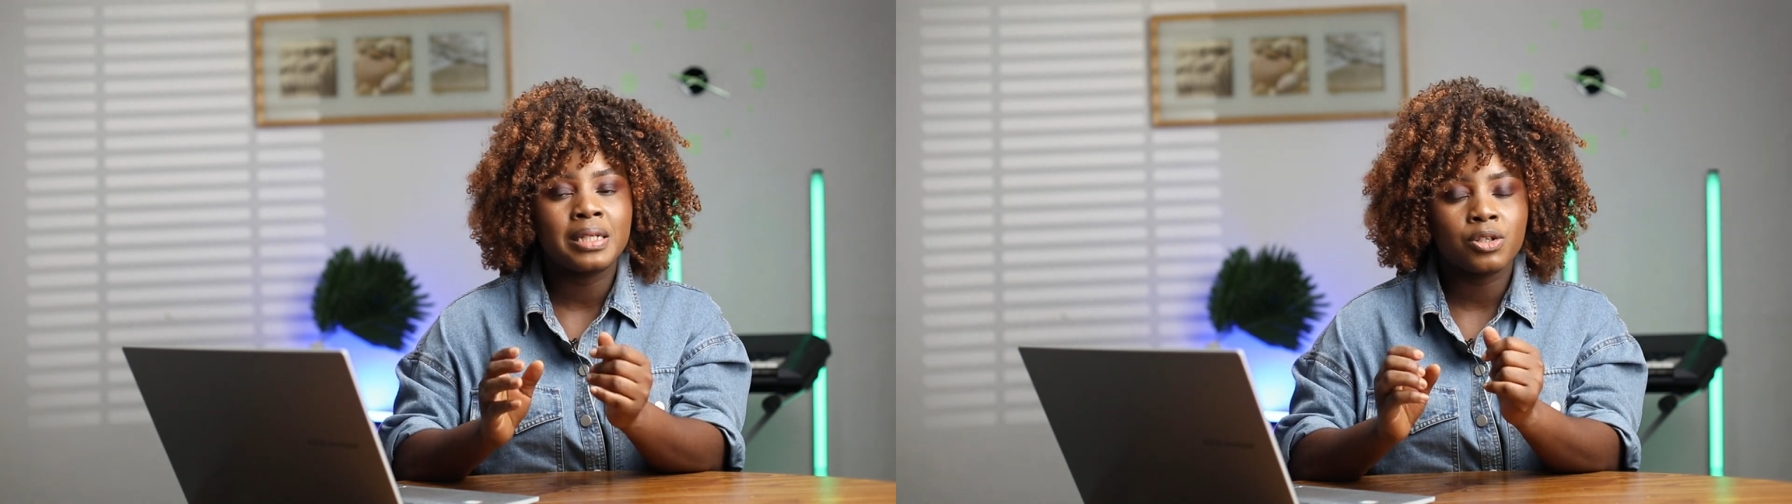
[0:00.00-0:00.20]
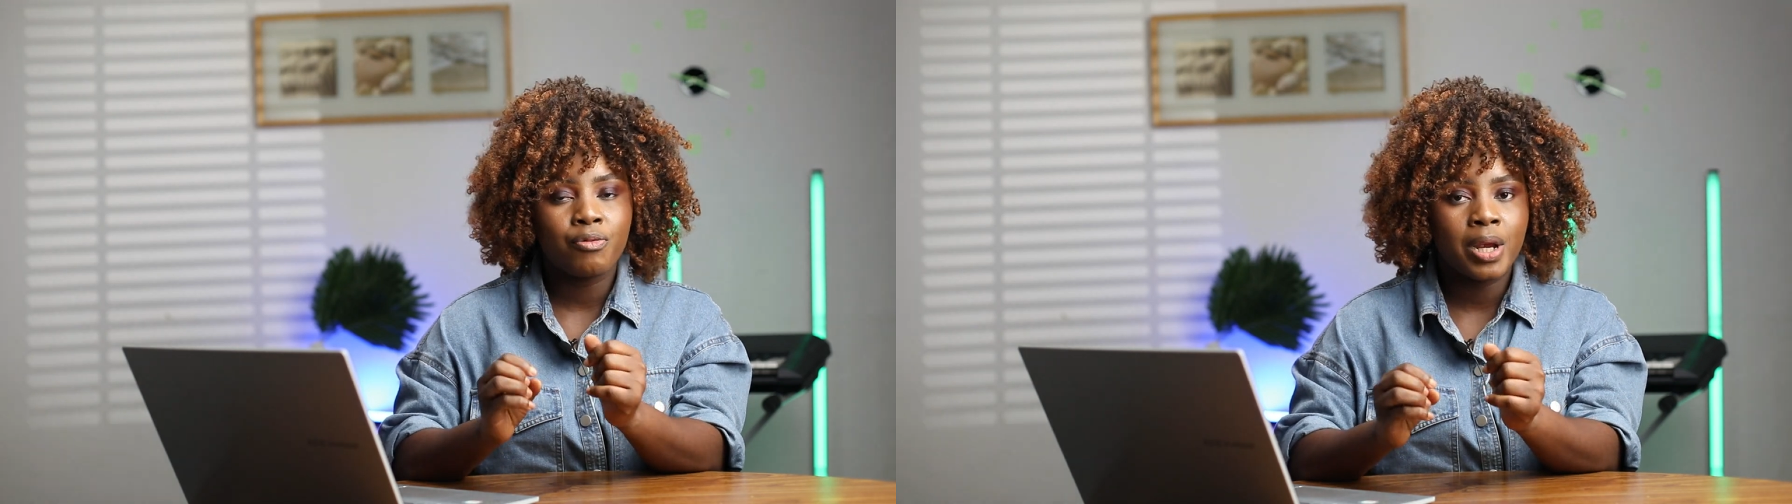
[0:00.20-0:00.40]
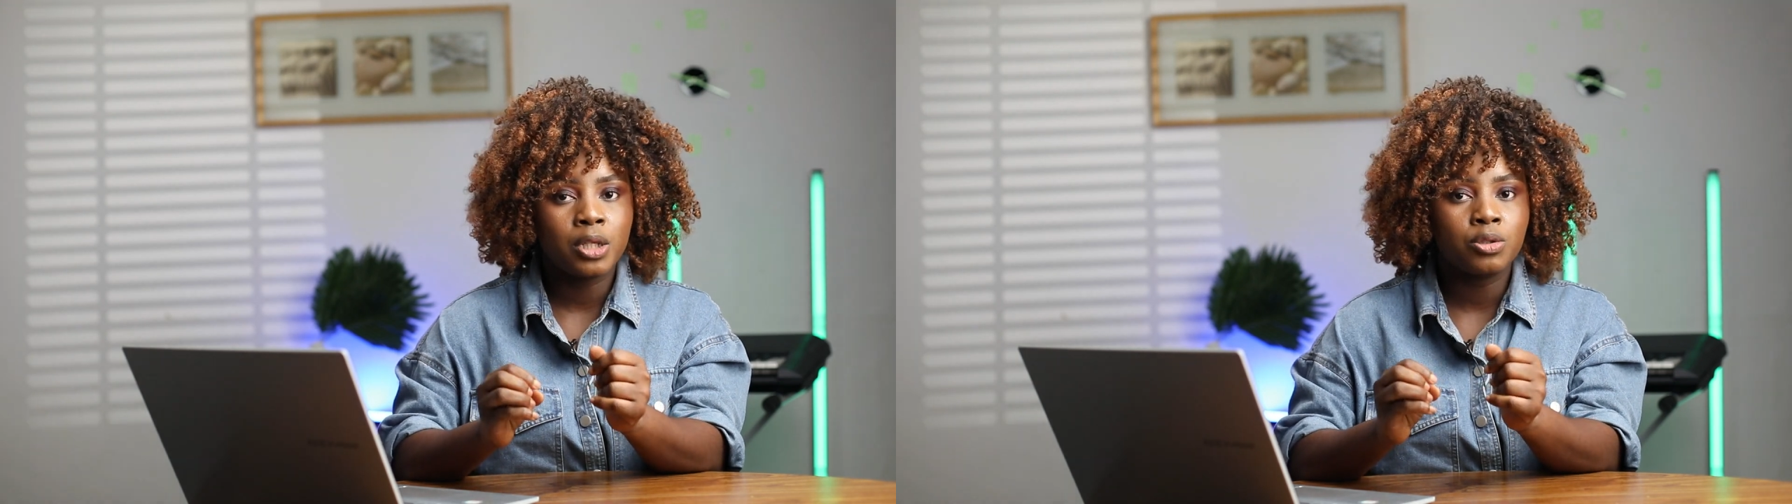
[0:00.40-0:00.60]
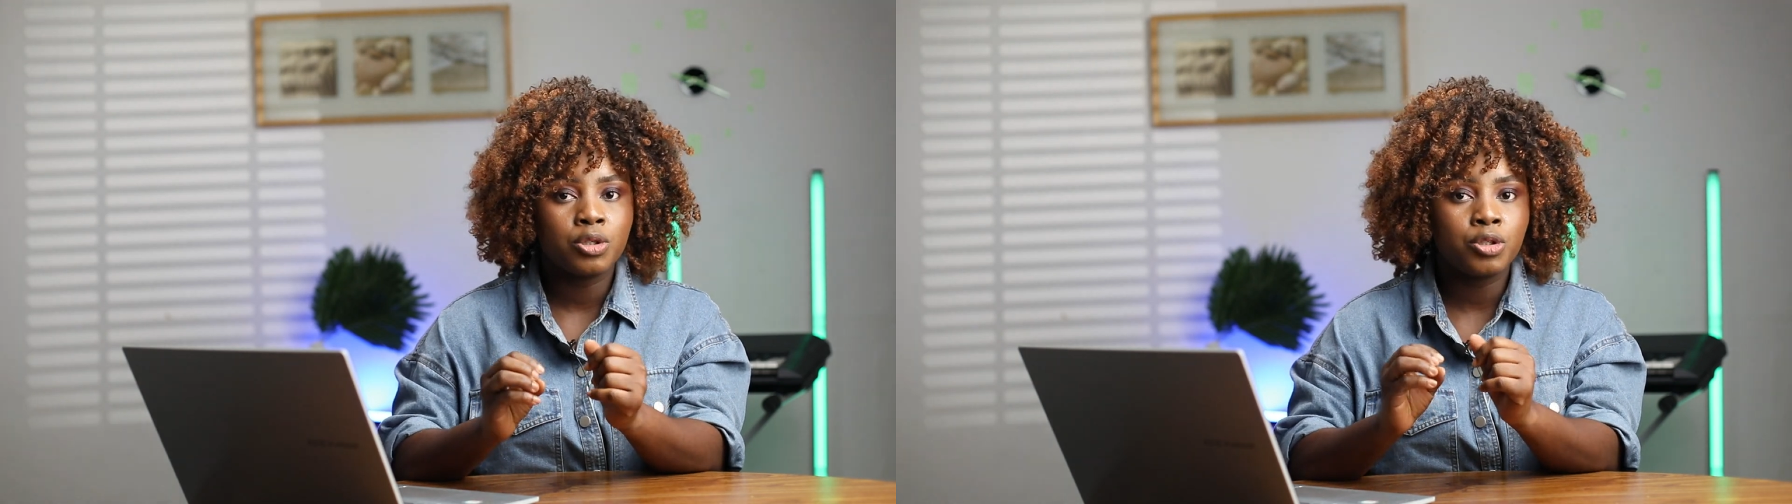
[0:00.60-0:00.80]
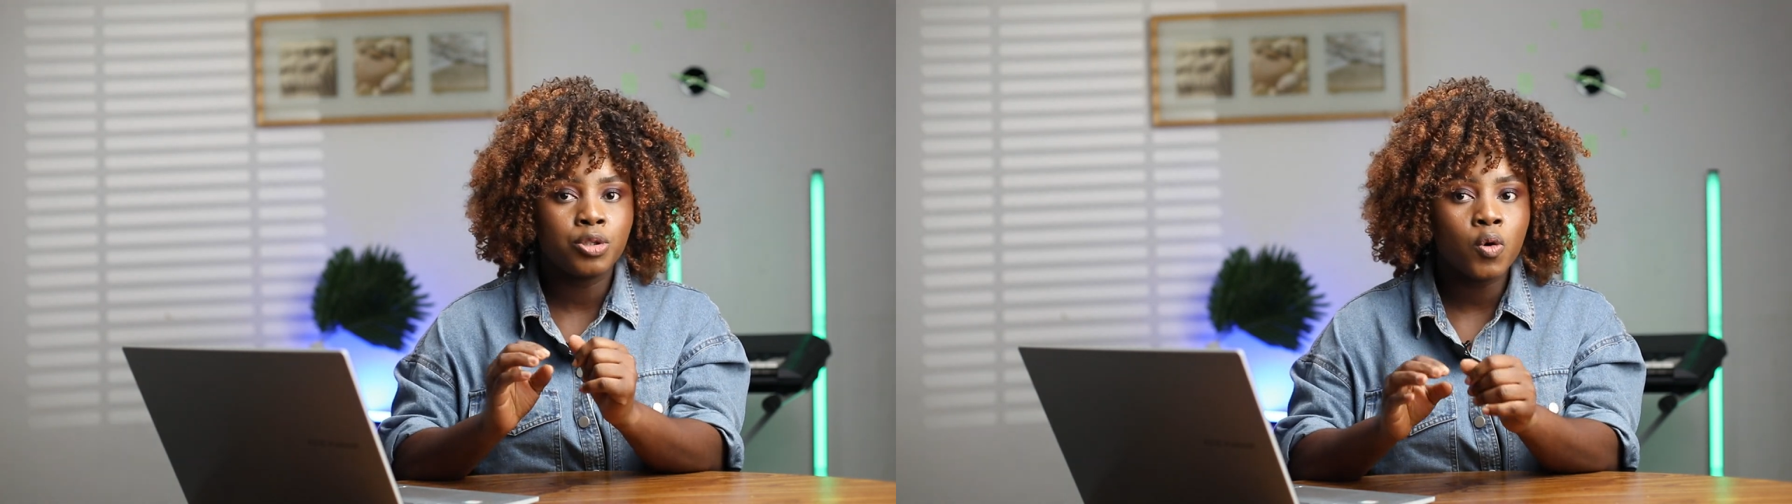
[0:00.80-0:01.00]
screen to
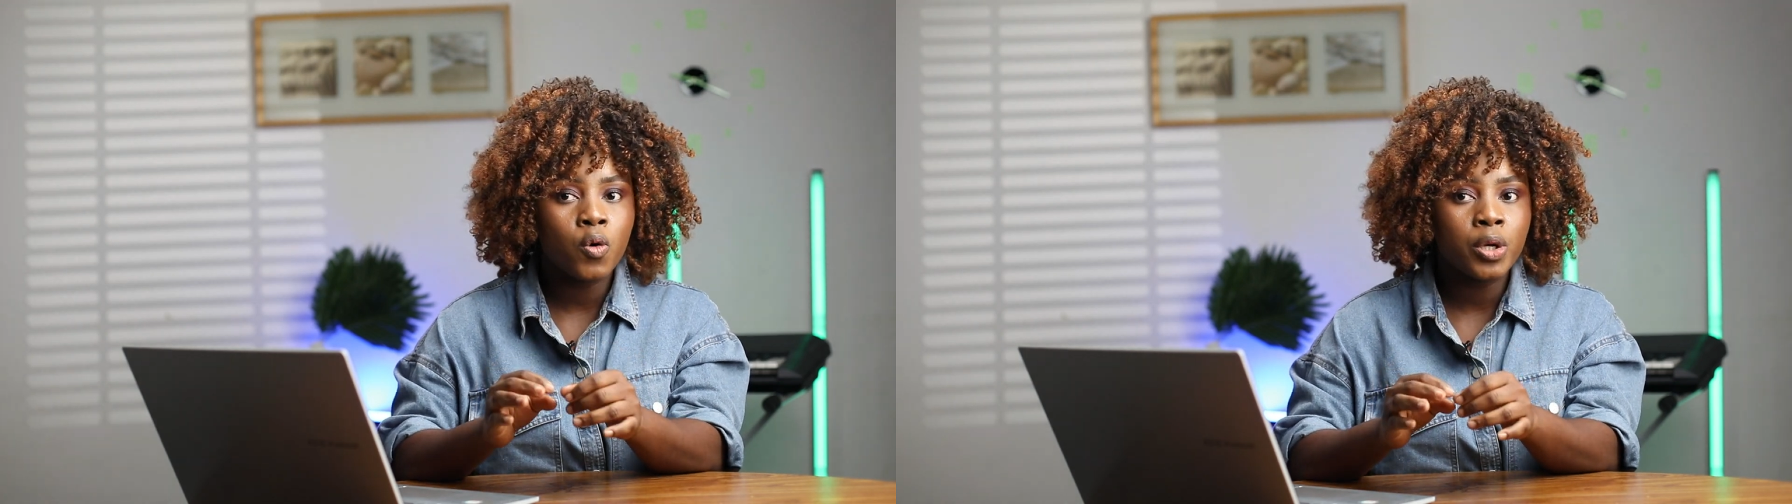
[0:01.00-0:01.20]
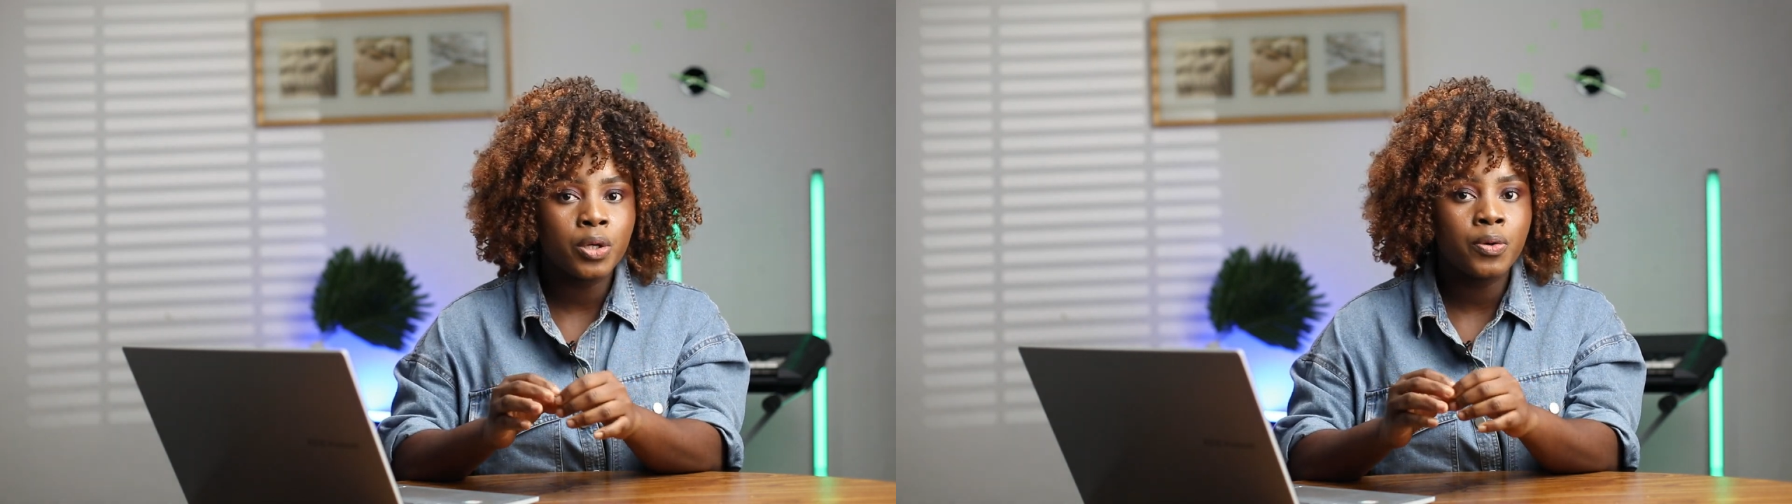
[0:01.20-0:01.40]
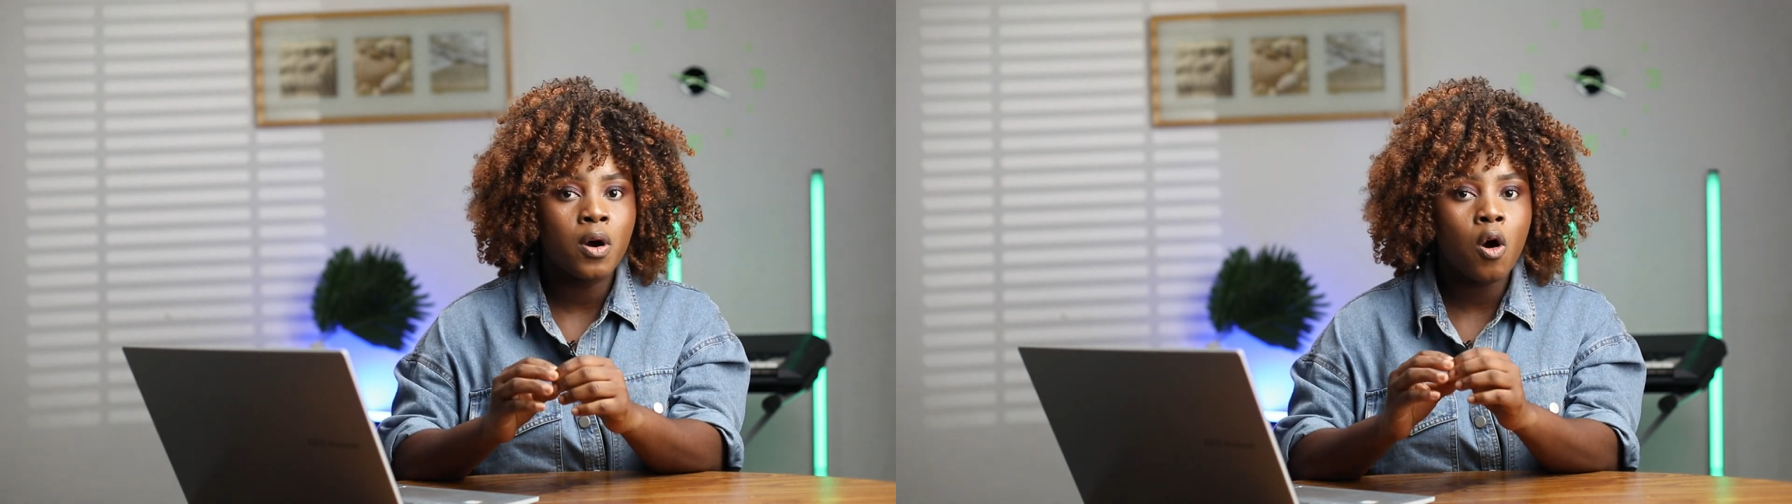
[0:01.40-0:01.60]
show you